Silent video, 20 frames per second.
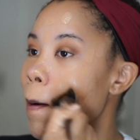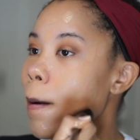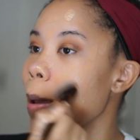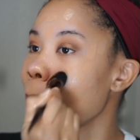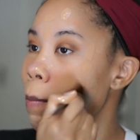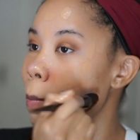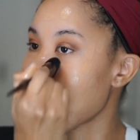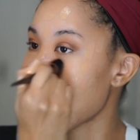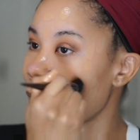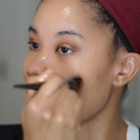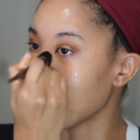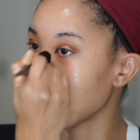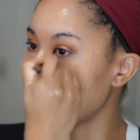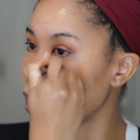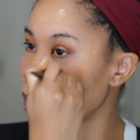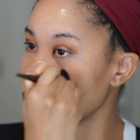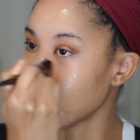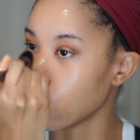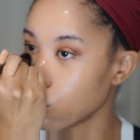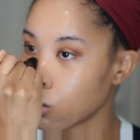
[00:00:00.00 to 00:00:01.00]
and by
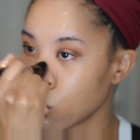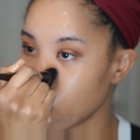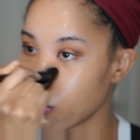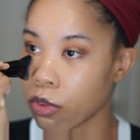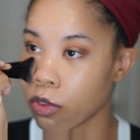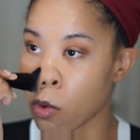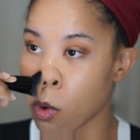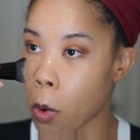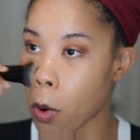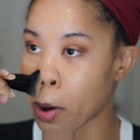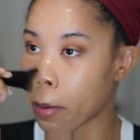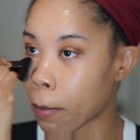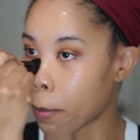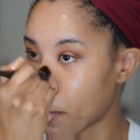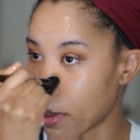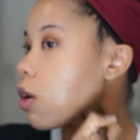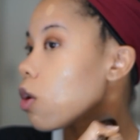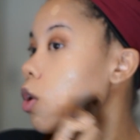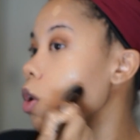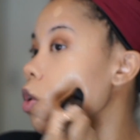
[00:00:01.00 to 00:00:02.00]
getting you to perform
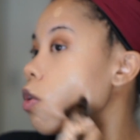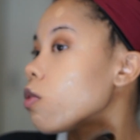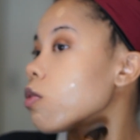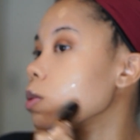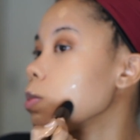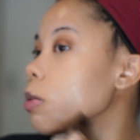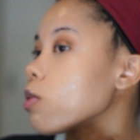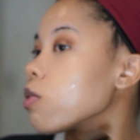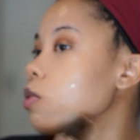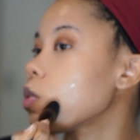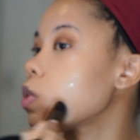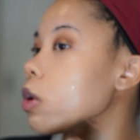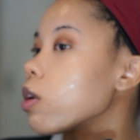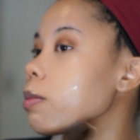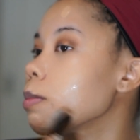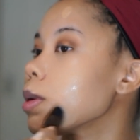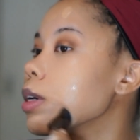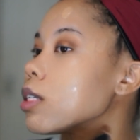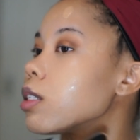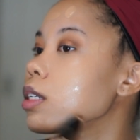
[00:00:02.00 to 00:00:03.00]
or
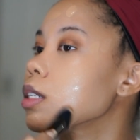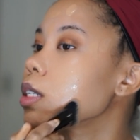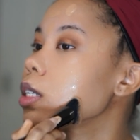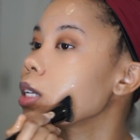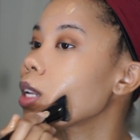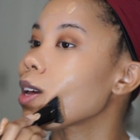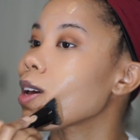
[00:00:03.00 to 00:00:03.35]
overperform, basically.